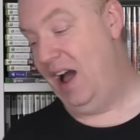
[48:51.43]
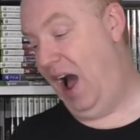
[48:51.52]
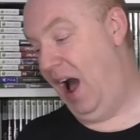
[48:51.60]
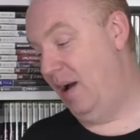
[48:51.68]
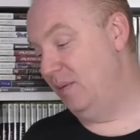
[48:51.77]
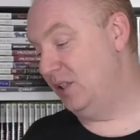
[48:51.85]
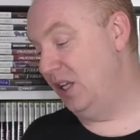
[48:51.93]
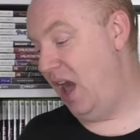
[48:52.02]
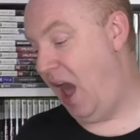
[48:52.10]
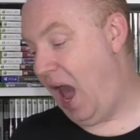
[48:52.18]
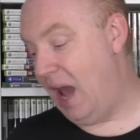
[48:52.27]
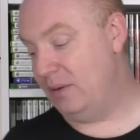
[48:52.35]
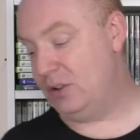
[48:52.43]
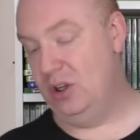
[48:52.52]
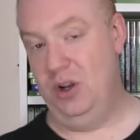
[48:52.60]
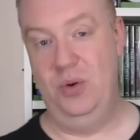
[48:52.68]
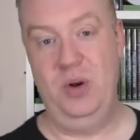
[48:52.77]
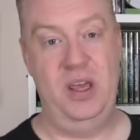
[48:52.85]
So yeah,
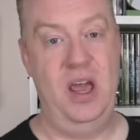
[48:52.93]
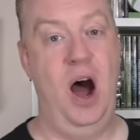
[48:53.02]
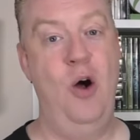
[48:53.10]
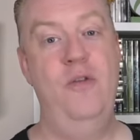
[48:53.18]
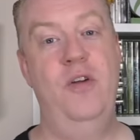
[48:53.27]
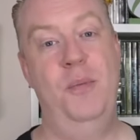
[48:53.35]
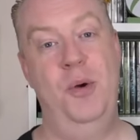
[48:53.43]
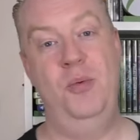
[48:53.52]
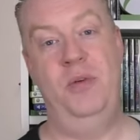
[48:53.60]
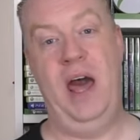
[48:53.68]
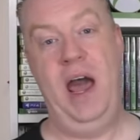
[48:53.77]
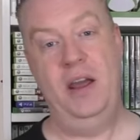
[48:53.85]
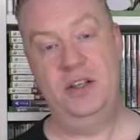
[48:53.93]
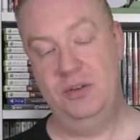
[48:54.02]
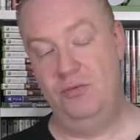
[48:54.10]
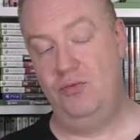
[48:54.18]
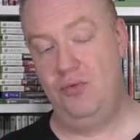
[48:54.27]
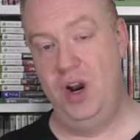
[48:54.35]
absolutely over the moon with that.
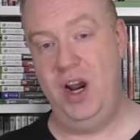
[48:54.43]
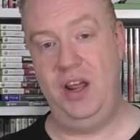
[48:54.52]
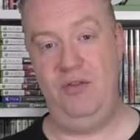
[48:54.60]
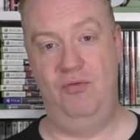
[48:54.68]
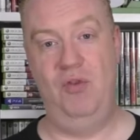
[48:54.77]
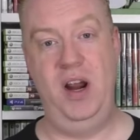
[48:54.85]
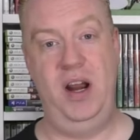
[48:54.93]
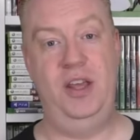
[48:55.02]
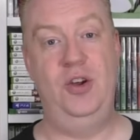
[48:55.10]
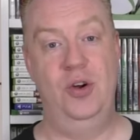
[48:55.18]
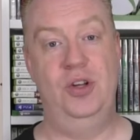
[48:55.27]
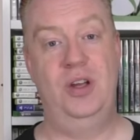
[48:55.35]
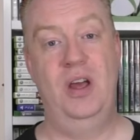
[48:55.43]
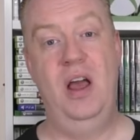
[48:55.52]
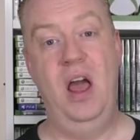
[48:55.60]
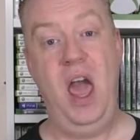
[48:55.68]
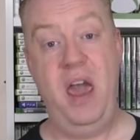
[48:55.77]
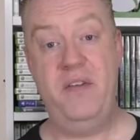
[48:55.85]
Some really, really good
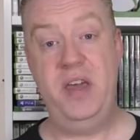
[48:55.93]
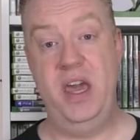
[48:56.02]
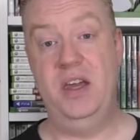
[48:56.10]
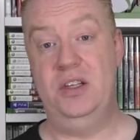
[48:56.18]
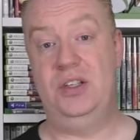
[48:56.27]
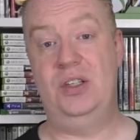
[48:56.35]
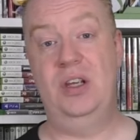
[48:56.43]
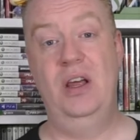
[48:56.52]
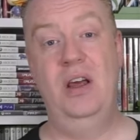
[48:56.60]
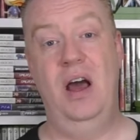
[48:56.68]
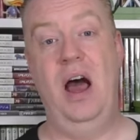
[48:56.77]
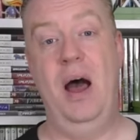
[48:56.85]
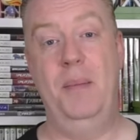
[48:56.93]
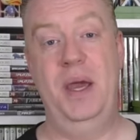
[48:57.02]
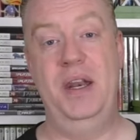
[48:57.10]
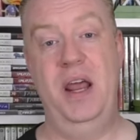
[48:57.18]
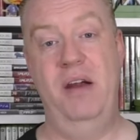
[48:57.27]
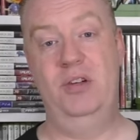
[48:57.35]
heavy hitters
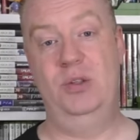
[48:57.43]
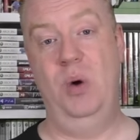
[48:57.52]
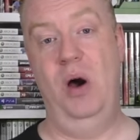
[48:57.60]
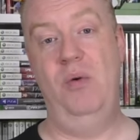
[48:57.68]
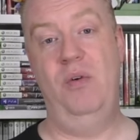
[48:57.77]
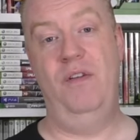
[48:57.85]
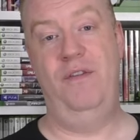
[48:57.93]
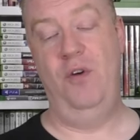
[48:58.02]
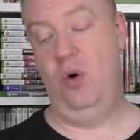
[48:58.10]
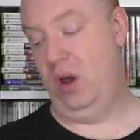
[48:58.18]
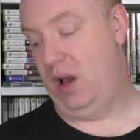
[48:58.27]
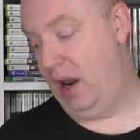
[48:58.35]
in there as well for the